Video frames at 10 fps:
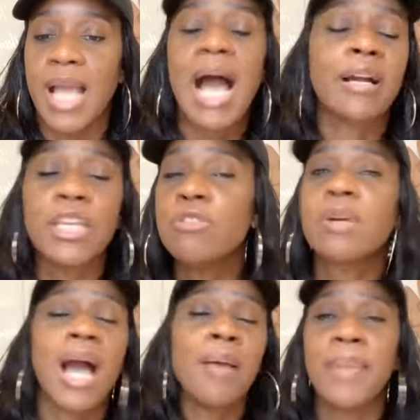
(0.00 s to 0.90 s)
How can
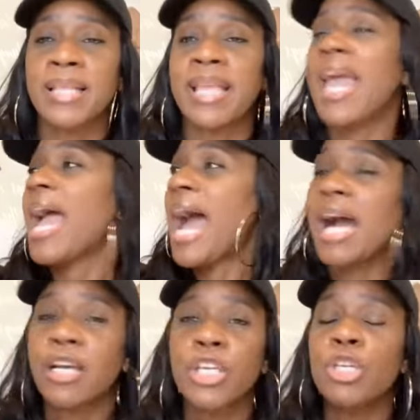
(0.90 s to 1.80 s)
you combat that?
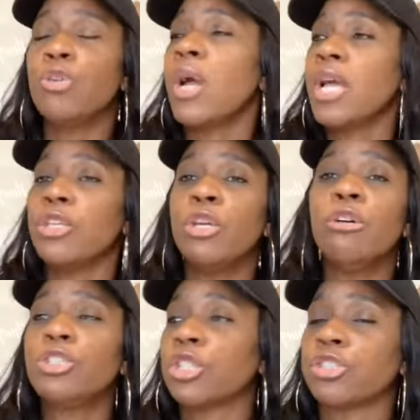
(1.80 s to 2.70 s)
How can you
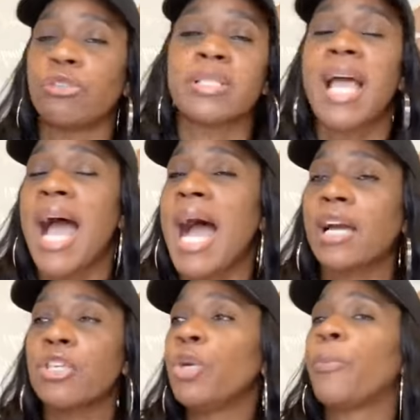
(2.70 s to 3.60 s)
use your strength?
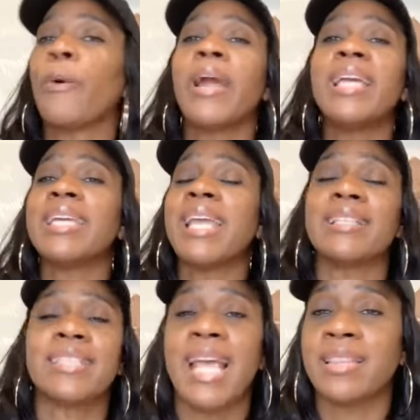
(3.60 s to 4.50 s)
How can you pray
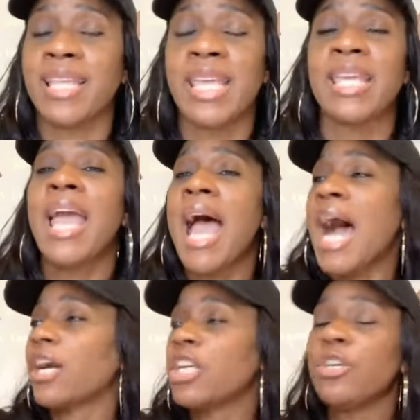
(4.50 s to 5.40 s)
against that thing?
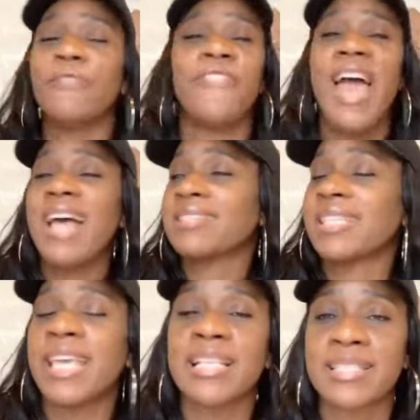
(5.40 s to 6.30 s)
How can you
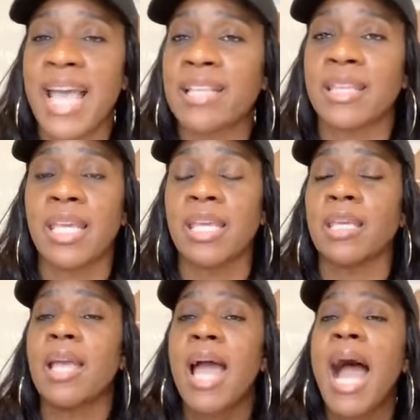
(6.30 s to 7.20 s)
fast against that
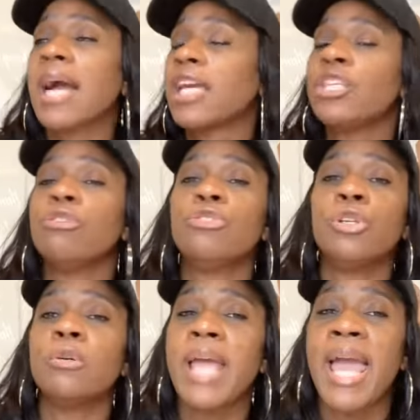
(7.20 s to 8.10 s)
thing? How can you
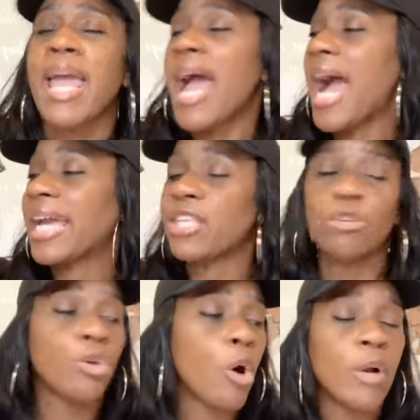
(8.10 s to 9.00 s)
do that? How can
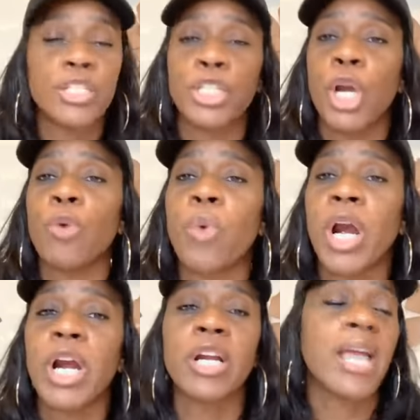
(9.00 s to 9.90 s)
you go into your
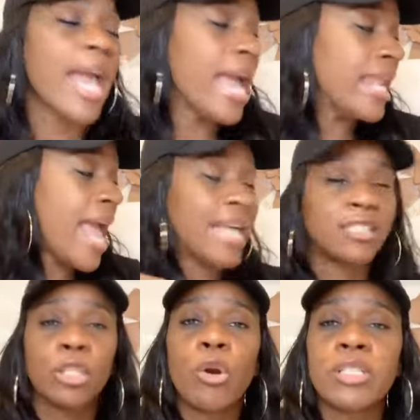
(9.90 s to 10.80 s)
word and
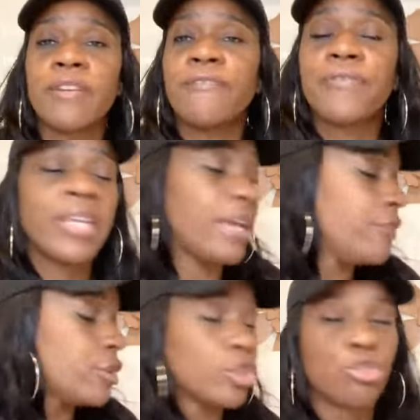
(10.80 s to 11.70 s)
ask the Lord to
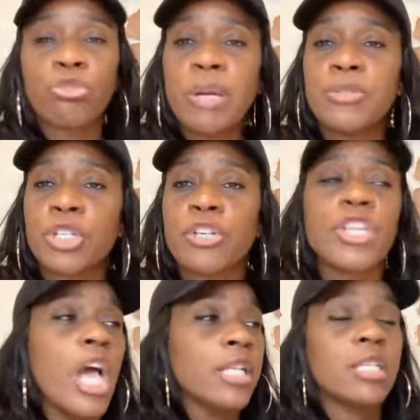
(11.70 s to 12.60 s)
give you the
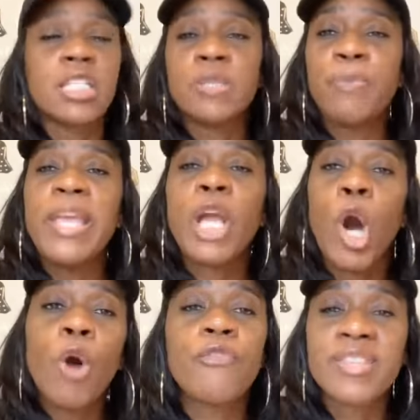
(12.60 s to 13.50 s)
scriptures to
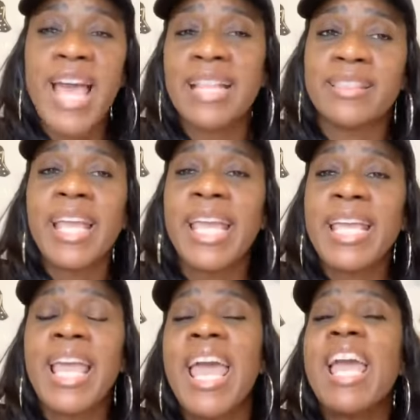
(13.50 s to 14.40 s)
speak over that
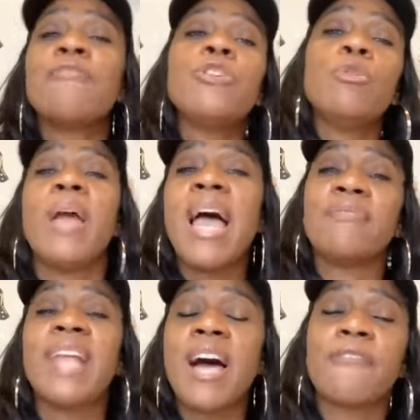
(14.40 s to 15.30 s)
thing if you
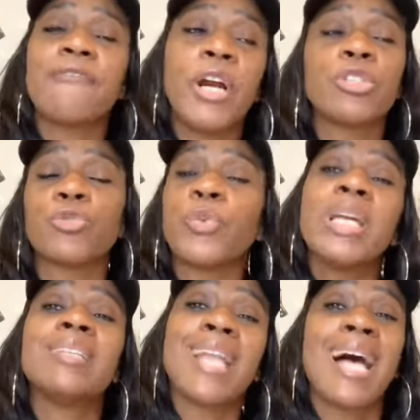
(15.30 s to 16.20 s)
have not first
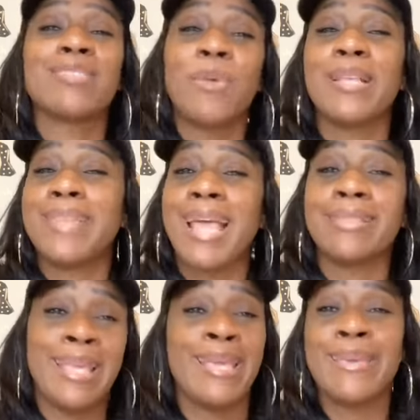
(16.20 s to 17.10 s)
realized what
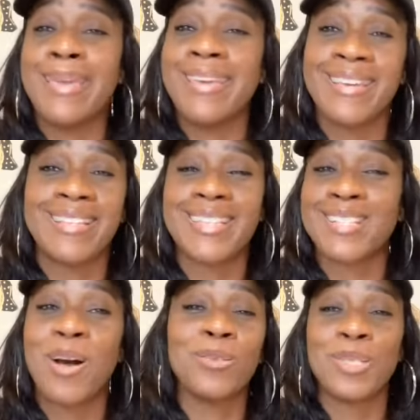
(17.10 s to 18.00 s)
that thing is
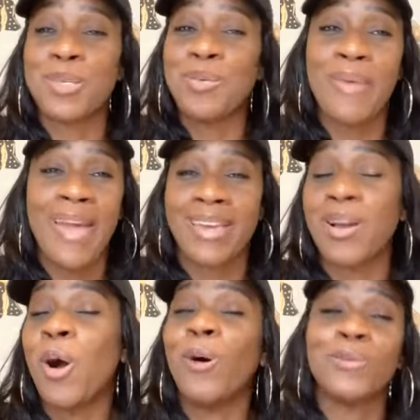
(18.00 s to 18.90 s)
that's holding you back
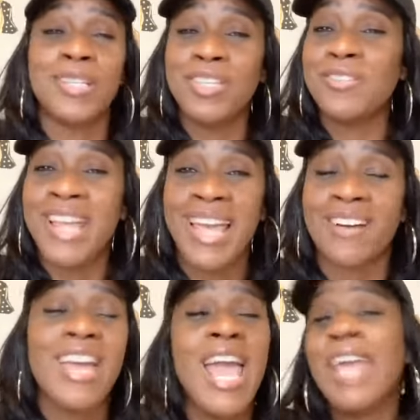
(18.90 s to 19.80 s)
and holding you
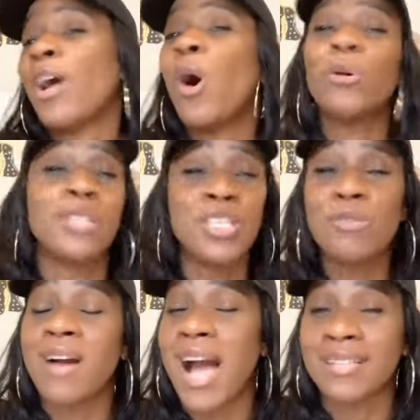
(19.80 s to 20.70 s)
down and holding
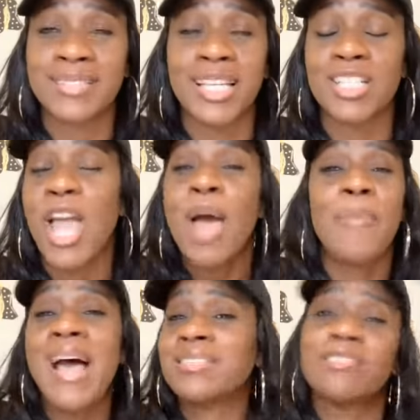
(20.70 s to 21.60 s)
you hostage?
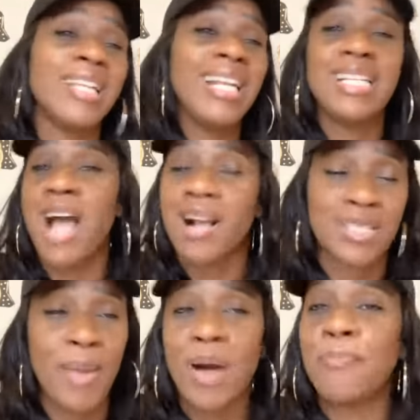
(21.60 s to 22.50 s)
Pastor Didi
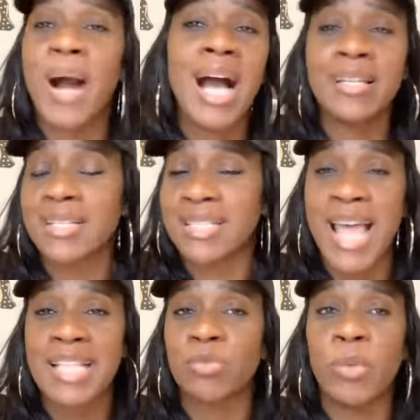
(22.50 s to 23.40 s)
talked about bondage
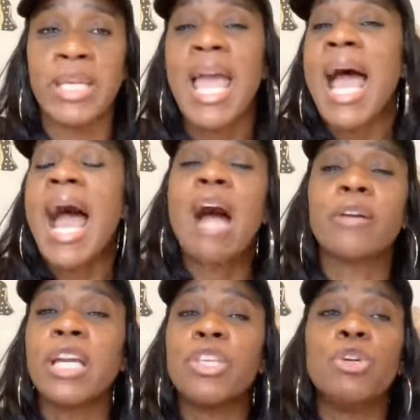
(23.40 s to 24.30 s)
last week.
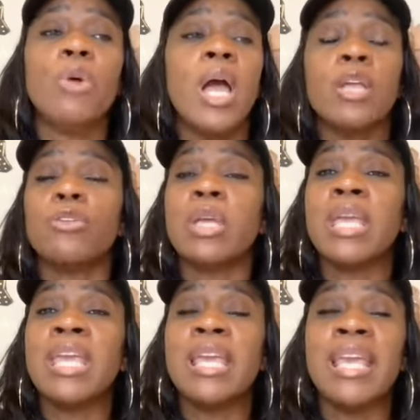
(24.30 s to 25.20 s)
How can you
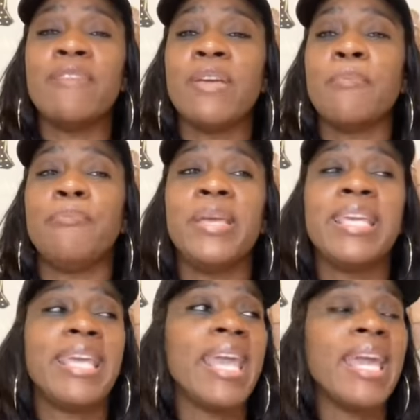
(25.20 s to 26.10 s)
even
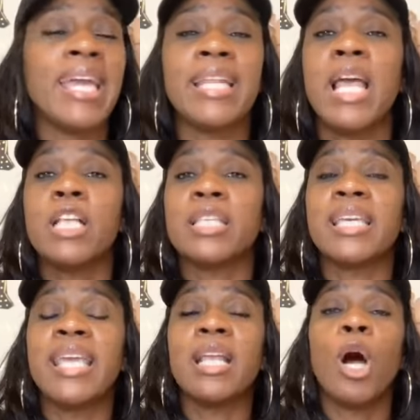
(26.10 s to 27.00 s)
begin
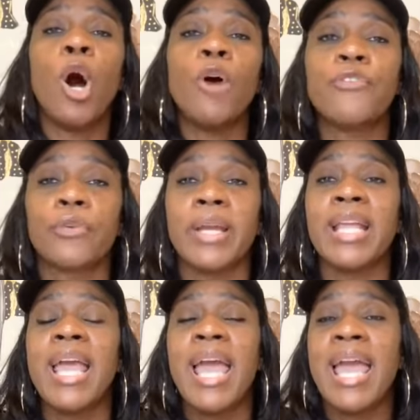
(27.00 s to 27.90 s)
to get over
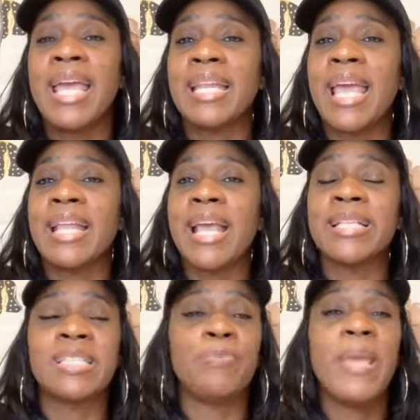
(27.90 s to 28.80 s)
it
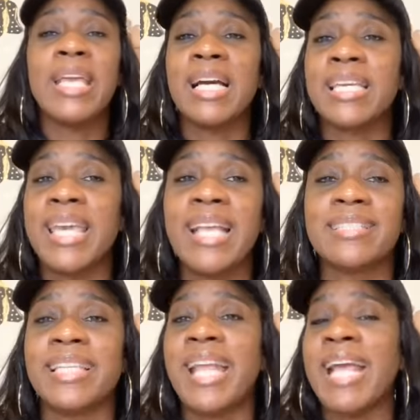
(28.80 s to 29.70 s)
and speak
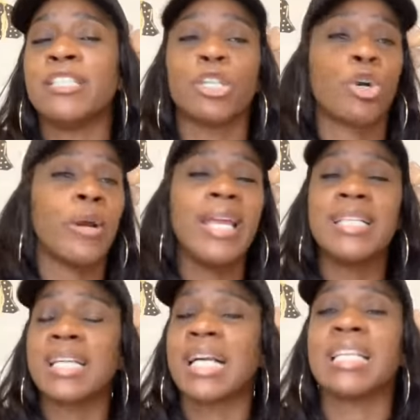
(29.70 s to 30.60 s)
against it and
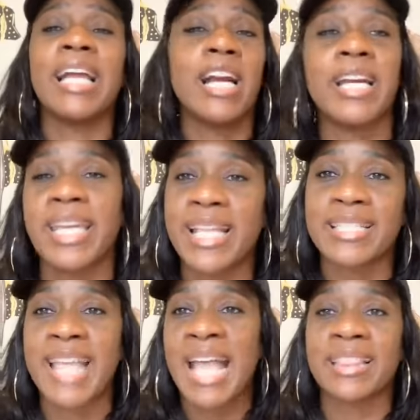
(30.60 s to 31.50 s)
decree and declare
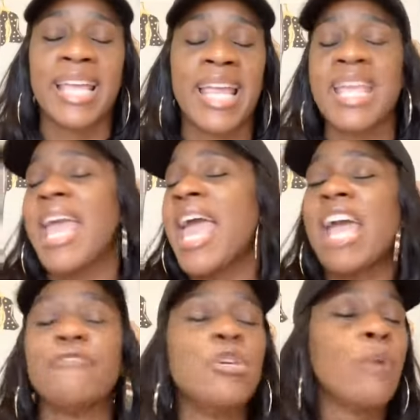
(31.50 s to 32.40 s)
against that thing
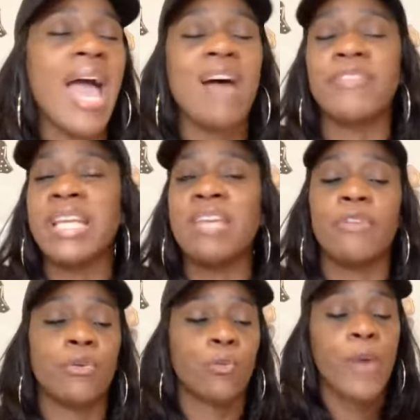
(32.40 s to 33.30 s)
if you haven't
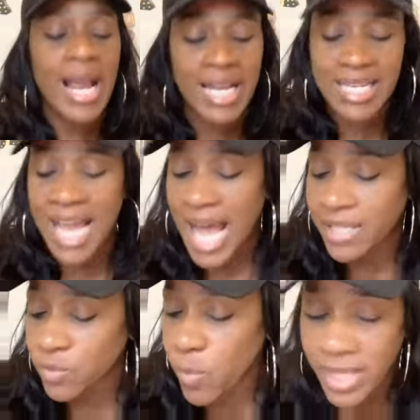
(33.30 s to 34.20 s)
even
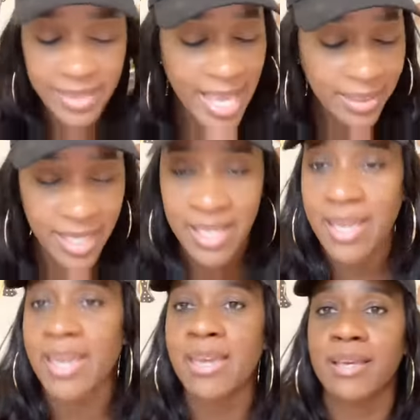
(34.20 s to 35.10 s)
recognized what that
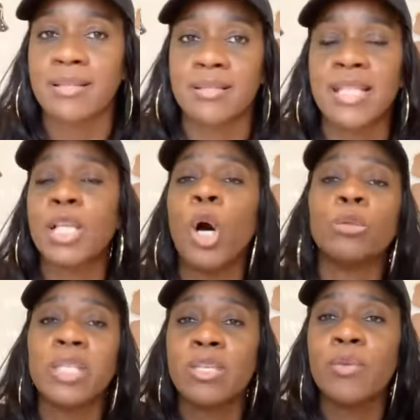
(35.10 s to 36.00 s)
thing is that's
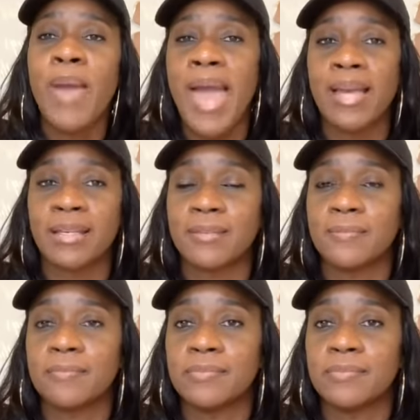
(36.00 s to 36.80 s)
holding you back?